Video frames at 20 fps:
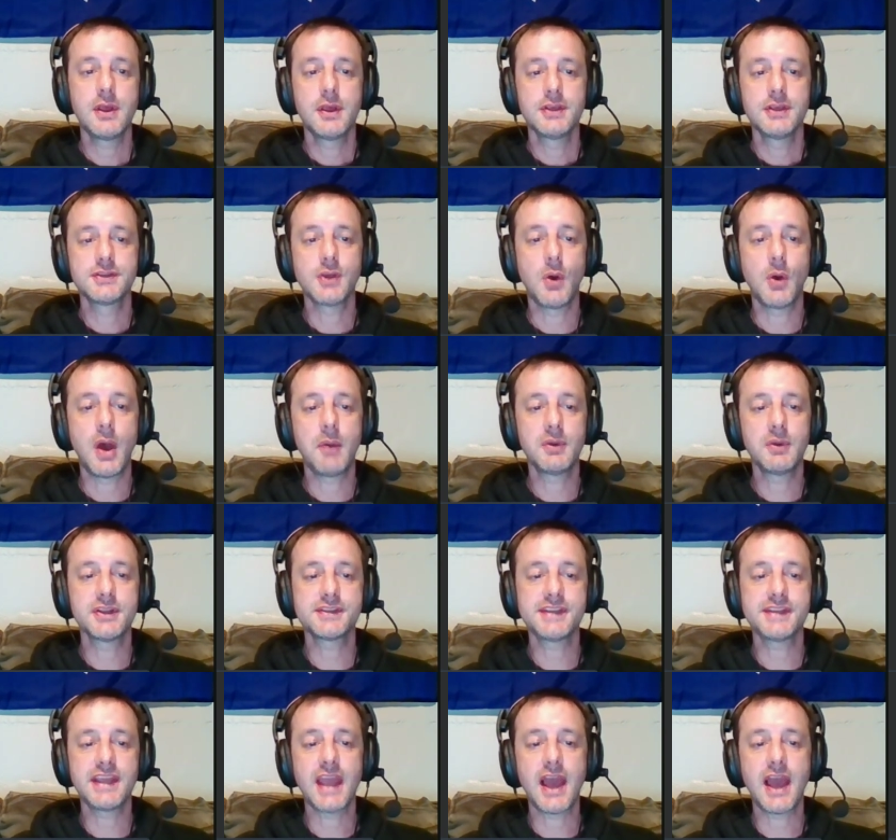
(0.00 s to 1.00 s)
So I want to
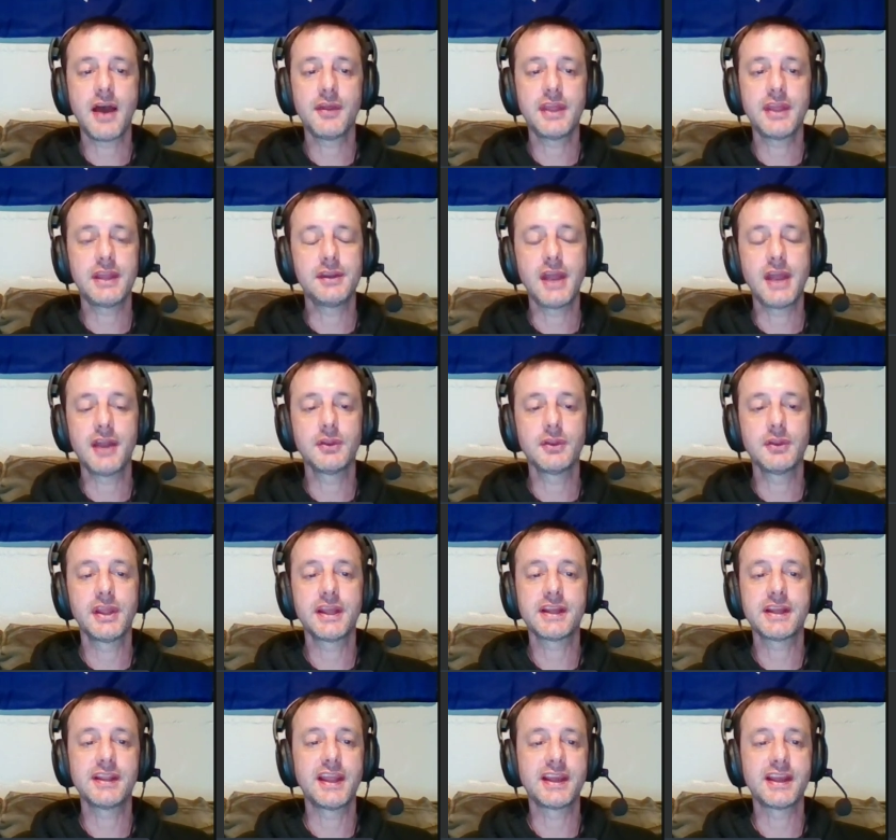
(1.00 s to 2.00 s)
see how they not only
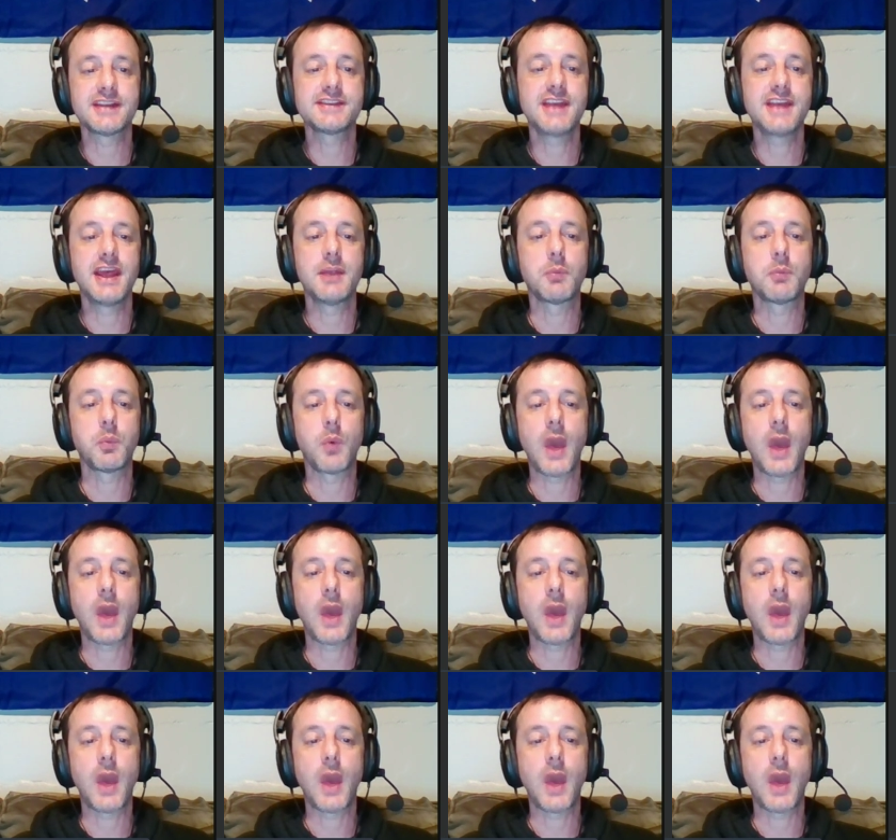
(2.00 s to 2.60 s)
like I said,